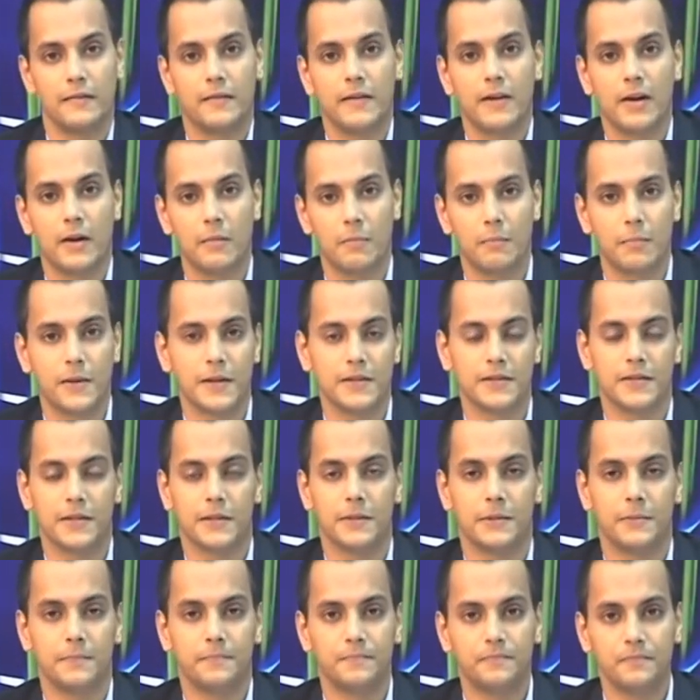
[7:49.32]
Having
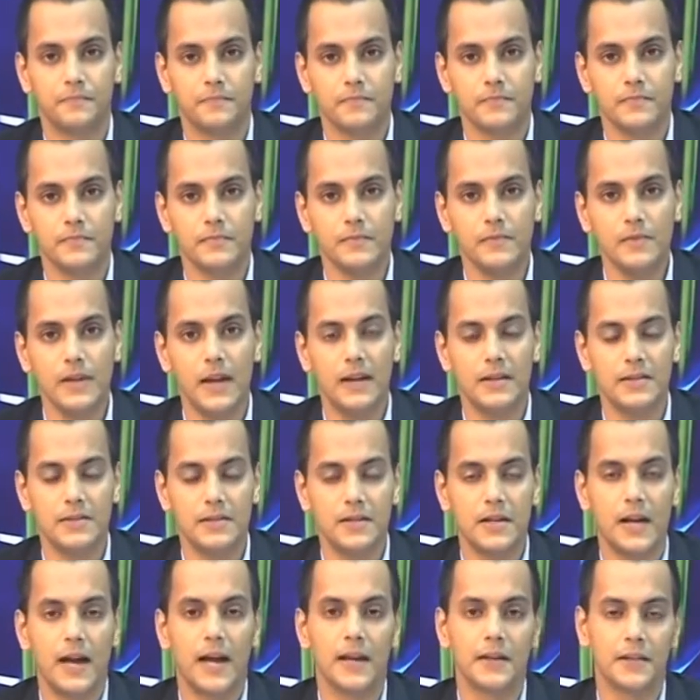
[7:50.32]
understood some of the
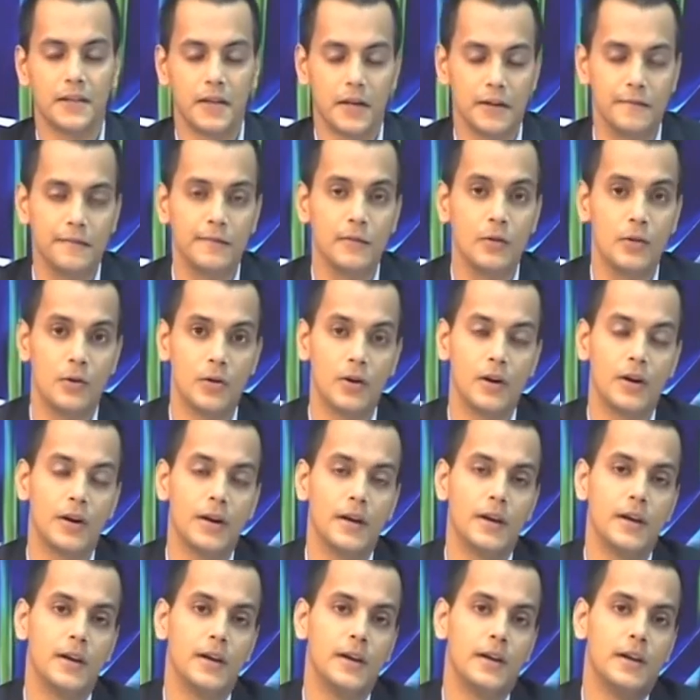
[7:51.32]
fundamental turbines let us
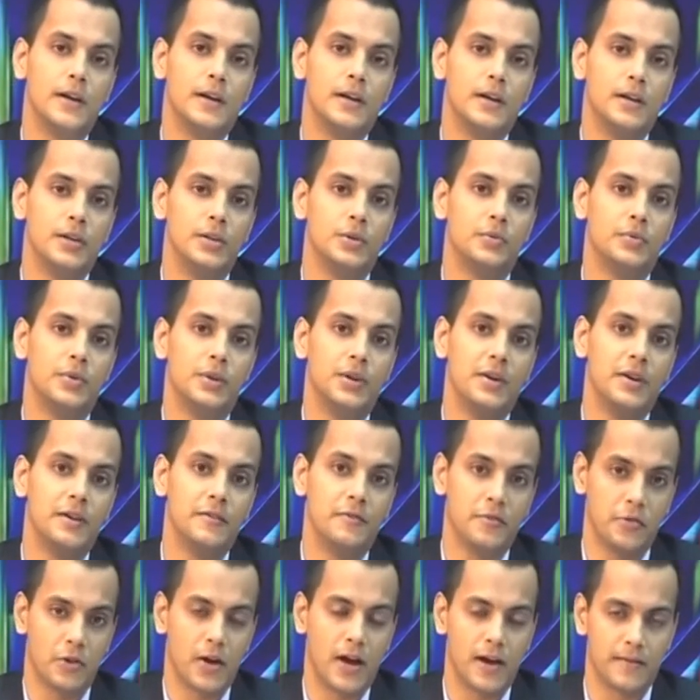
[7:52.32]
move on to important
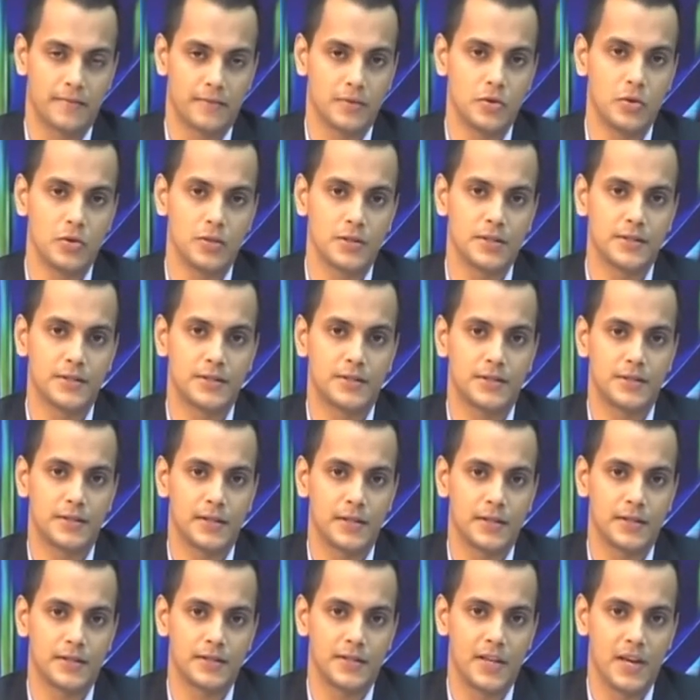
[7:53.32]
aspect of
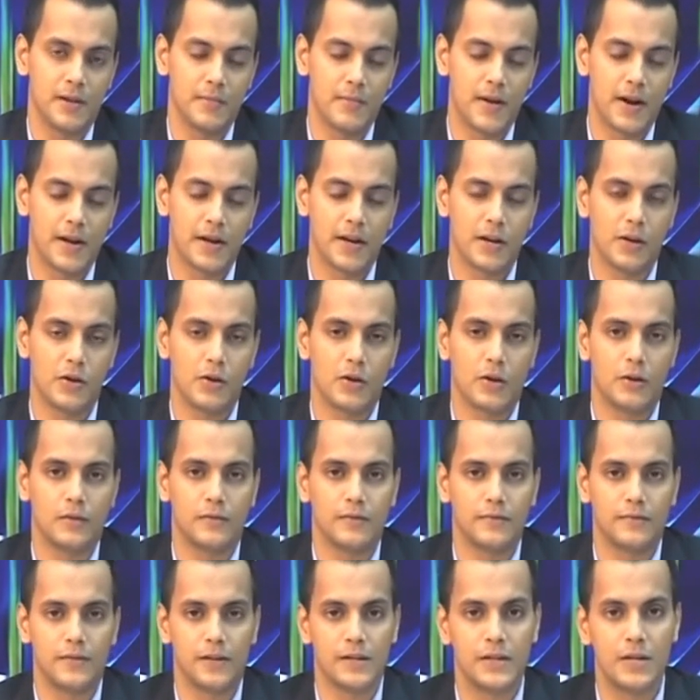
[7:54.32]
analysis
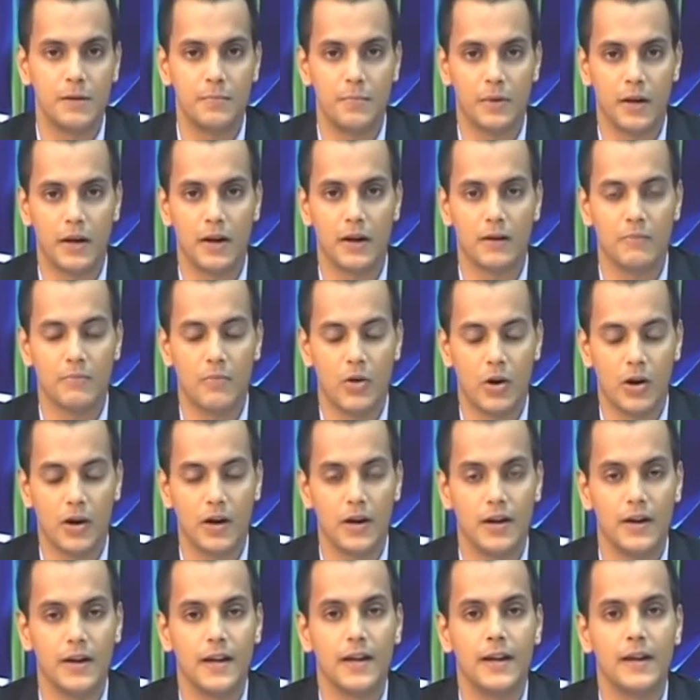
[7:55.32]
triangles
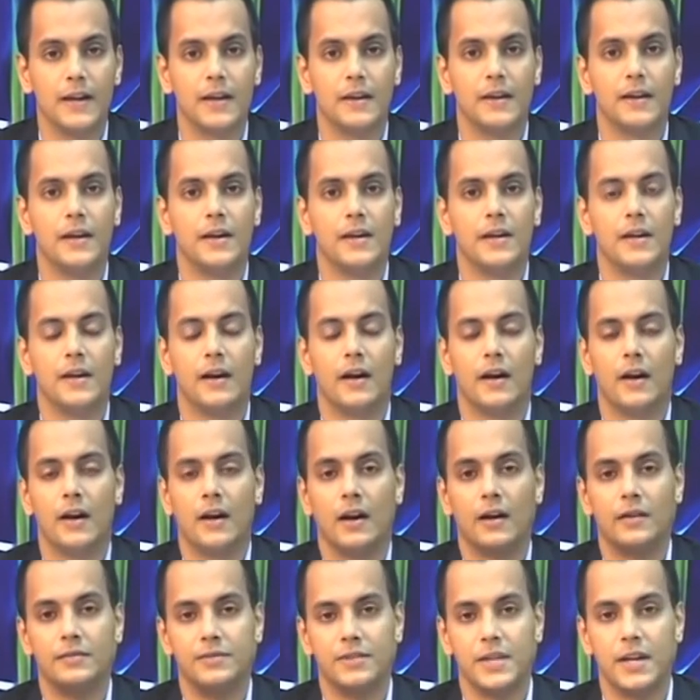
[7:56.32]
i think
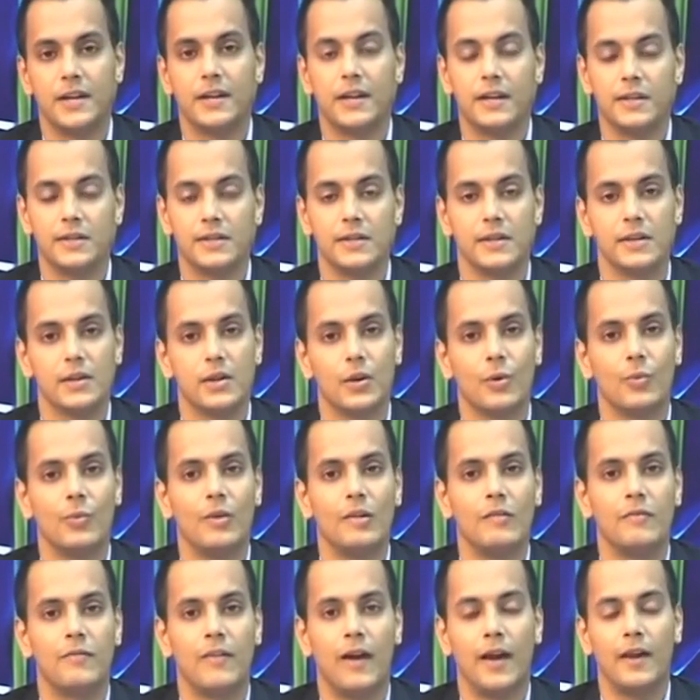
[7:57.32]
discussing
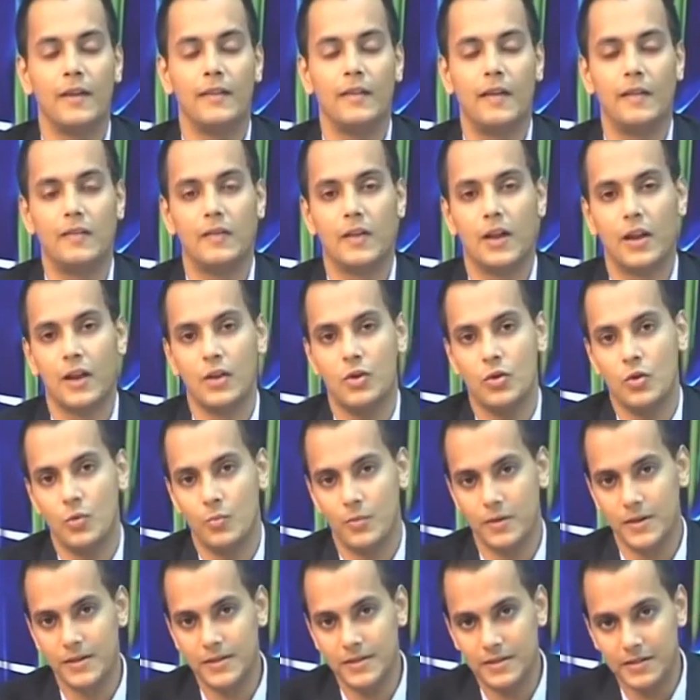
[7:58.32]
velocity triangle so i
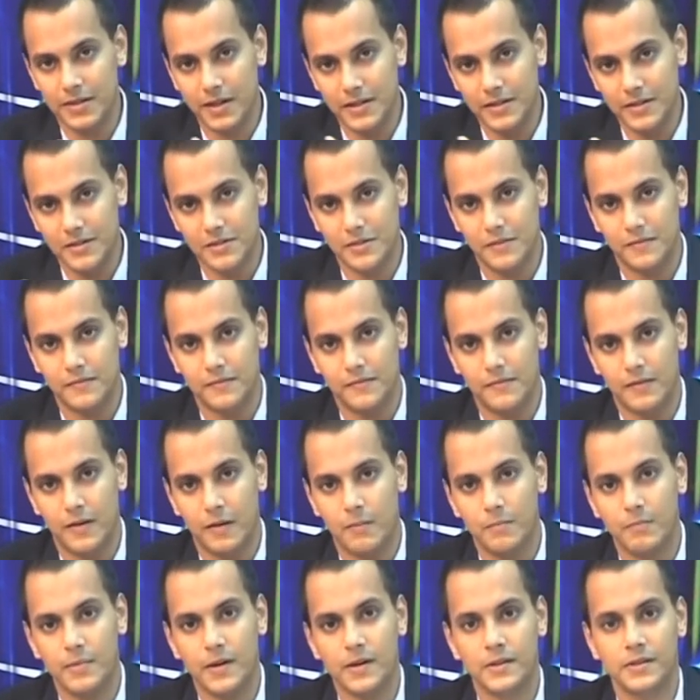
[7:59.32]
will
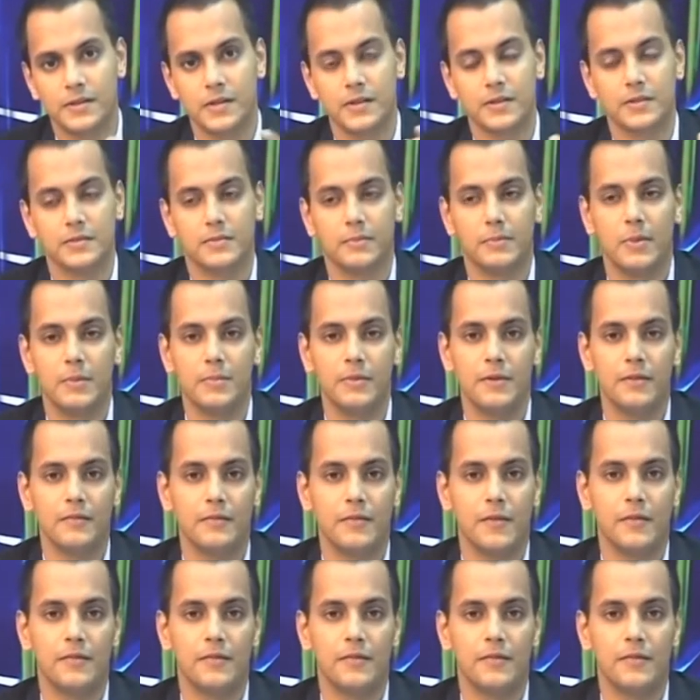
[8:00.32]
understood the fundamentals of